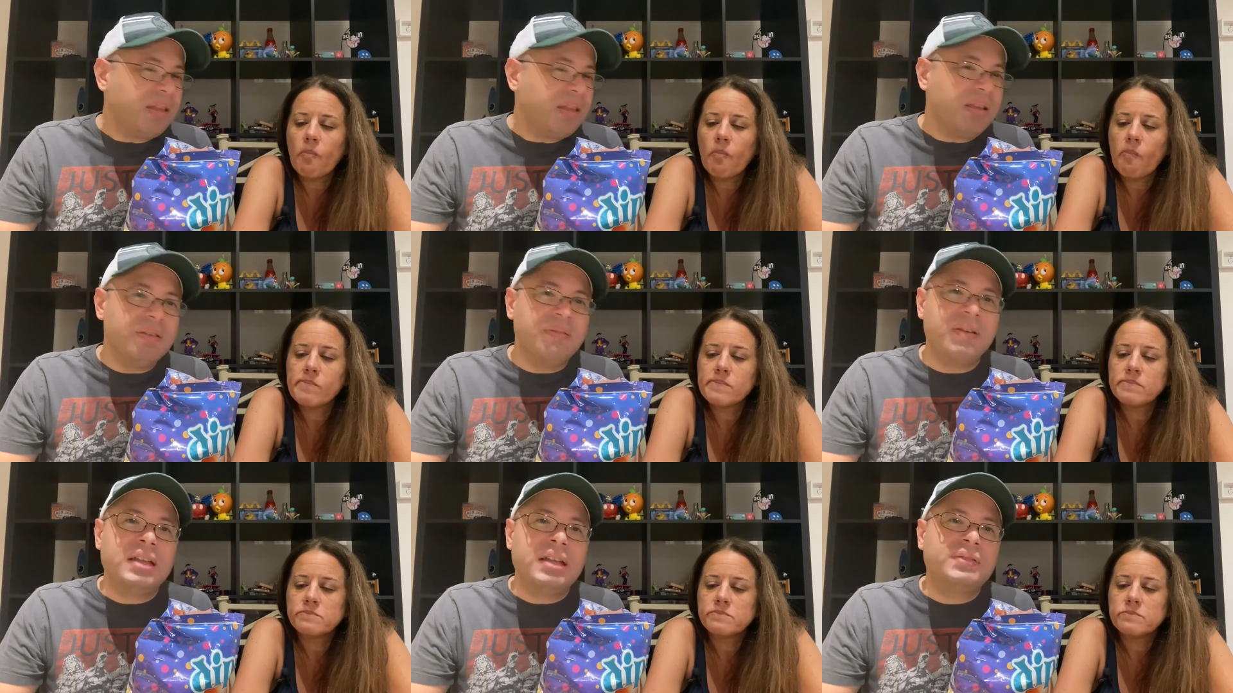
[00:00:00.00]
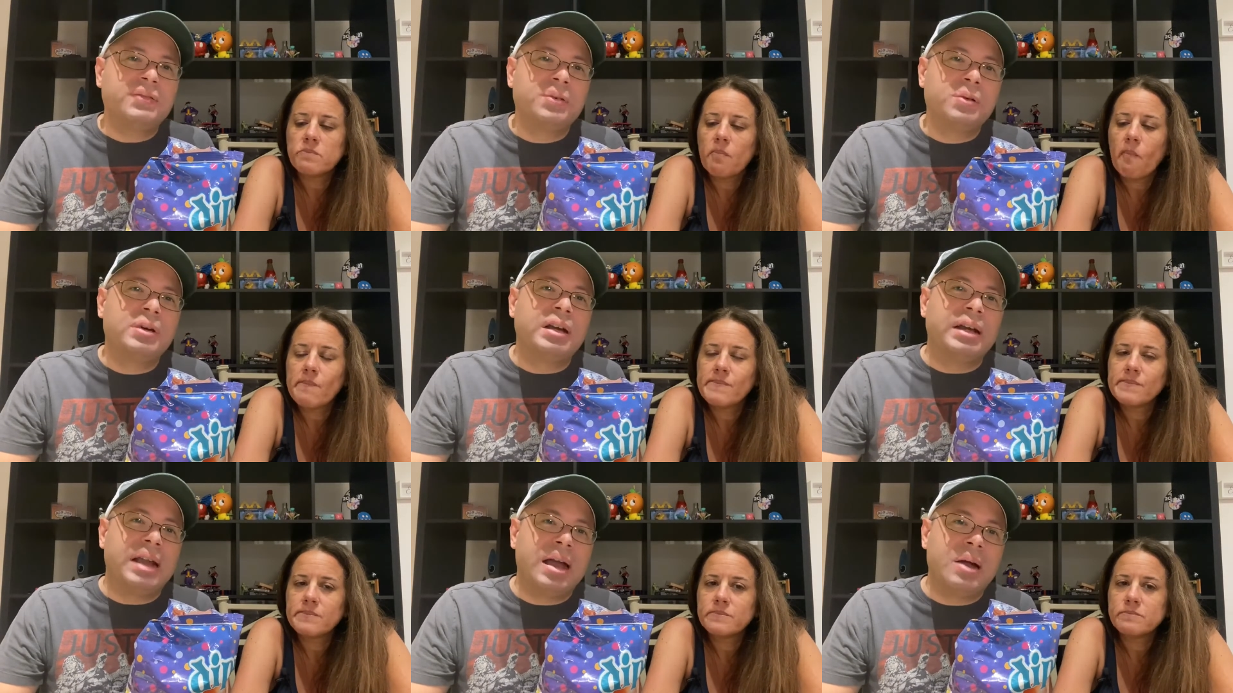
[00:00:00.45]
Speaker 1: fast
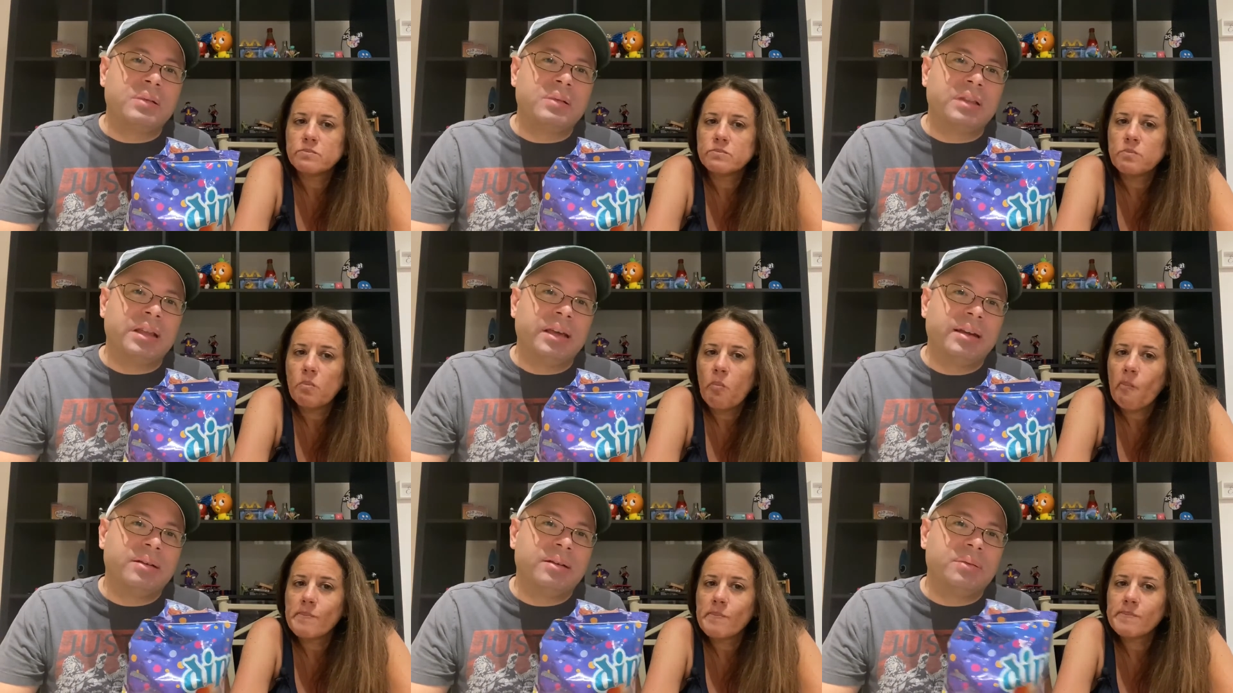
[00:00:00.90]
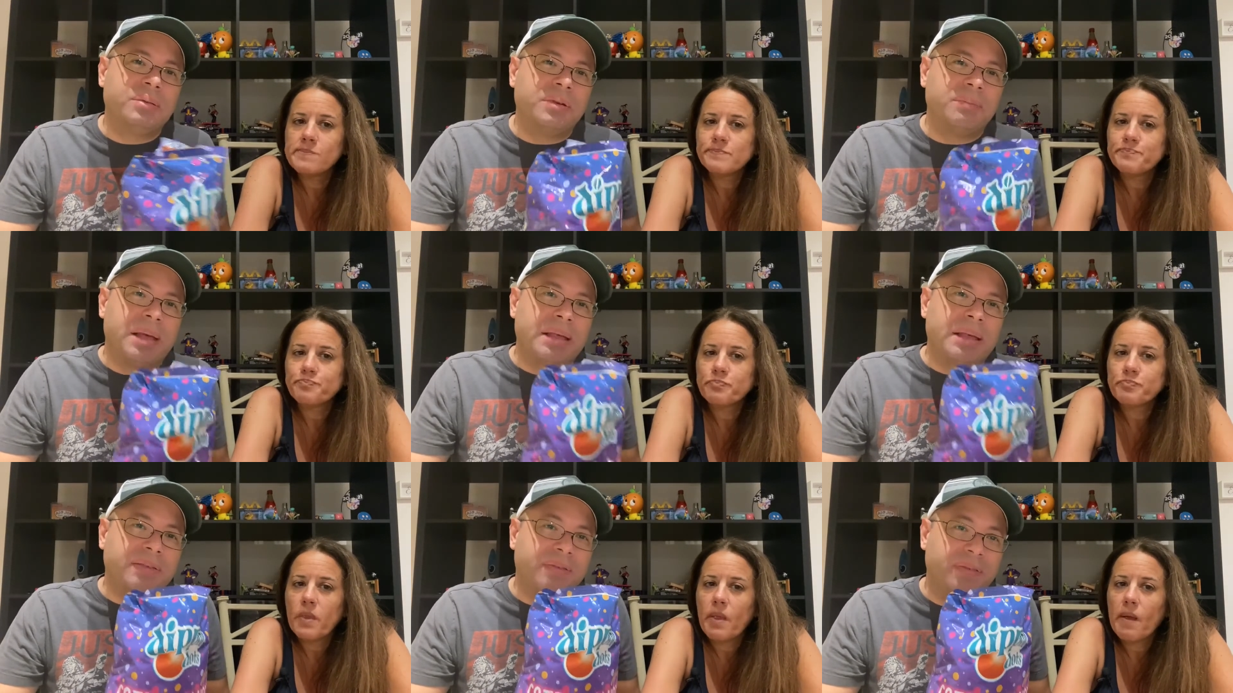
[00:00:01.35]
forward an hour later and we
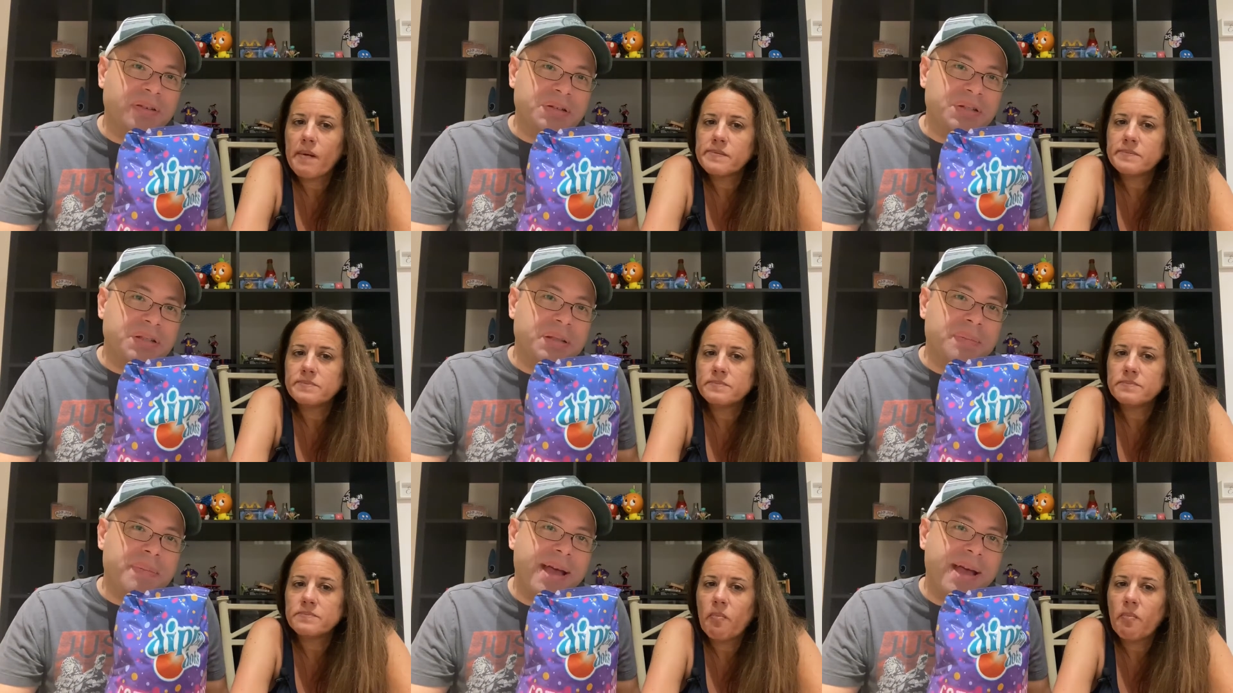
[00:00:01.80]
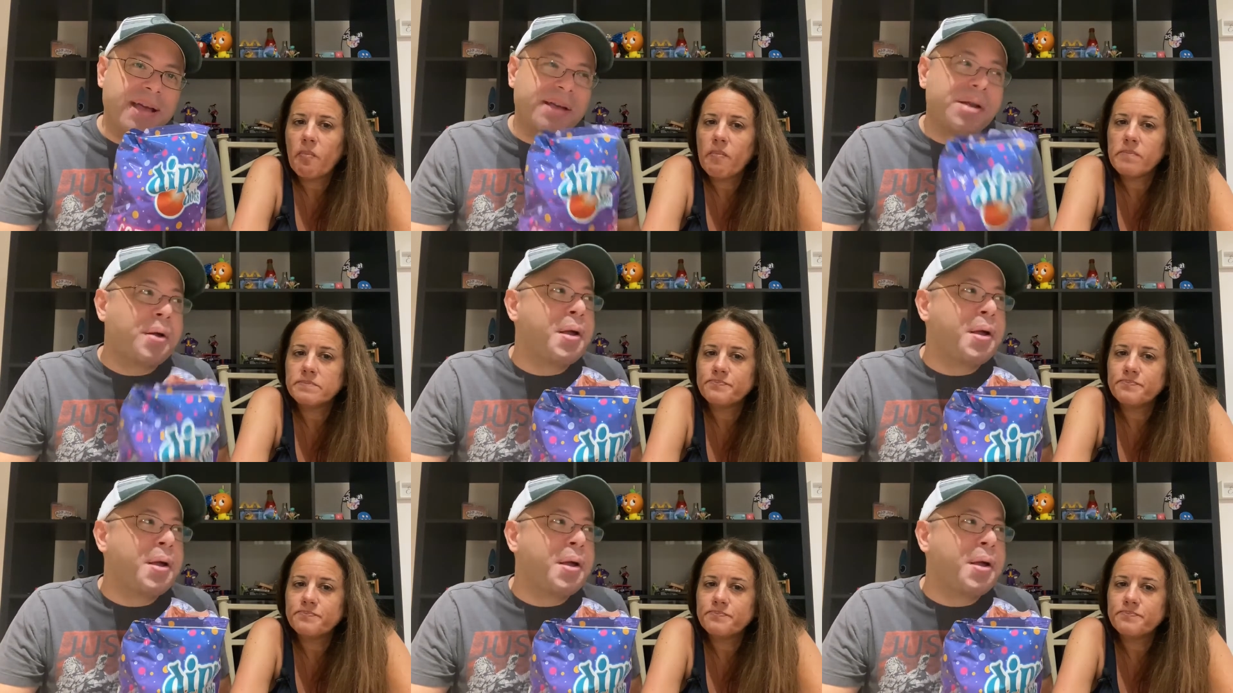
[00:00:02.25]
probably finished the bag.